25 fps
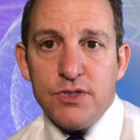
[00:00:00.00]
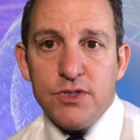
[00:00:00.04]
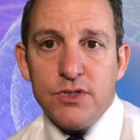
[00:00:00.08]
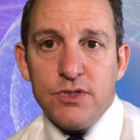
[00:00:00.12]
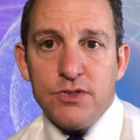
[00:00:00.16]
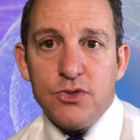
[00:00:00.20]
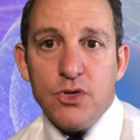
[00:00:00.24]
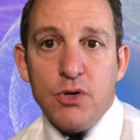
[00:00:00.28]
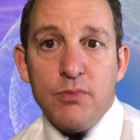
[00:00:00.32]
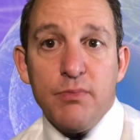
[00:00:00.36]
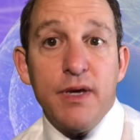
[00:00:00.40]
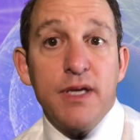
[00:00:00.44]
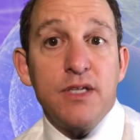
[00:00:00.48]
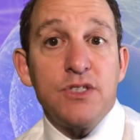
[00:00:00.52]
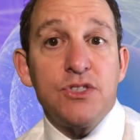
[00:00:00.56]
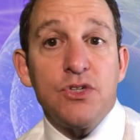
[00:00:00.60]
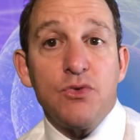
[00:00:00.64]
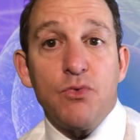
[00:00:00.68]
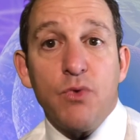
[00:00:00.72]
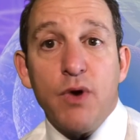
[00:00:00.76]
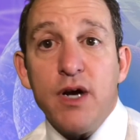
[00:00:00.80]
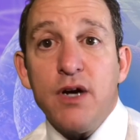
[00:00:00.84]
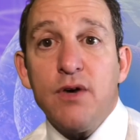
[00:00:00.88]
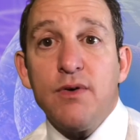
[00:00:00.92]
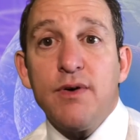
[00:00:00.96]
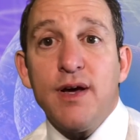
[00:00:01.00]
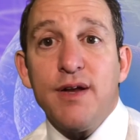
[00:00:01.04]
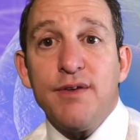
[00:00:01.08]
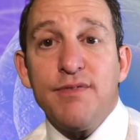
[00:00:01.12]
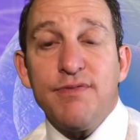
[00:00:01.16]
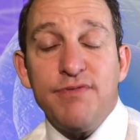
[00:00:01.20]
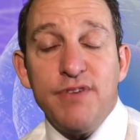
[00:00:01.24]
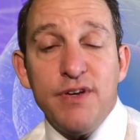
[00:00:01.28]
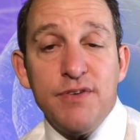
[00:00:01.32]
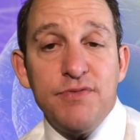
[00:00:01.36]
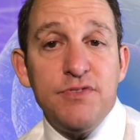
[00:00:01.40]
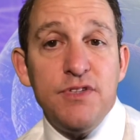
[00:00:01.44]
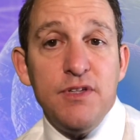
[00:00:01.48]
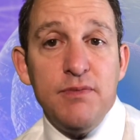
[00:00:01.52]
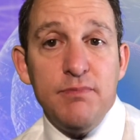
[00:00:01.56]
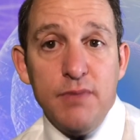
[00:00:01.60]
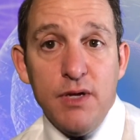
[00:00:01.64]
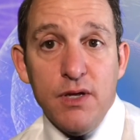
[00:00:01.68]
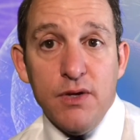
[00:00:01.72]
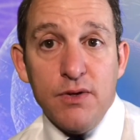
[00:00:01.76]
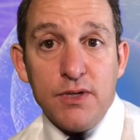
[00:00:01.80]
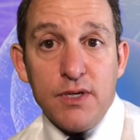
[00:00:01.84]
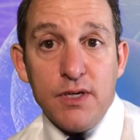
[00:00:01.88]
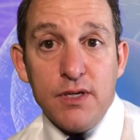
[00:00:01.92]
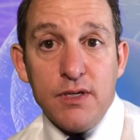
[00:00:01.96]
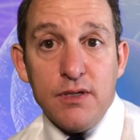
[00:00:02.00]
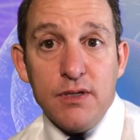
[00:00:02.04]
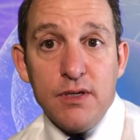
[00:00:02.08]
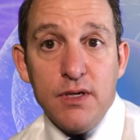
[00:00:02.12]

So it makes it right around 50 million,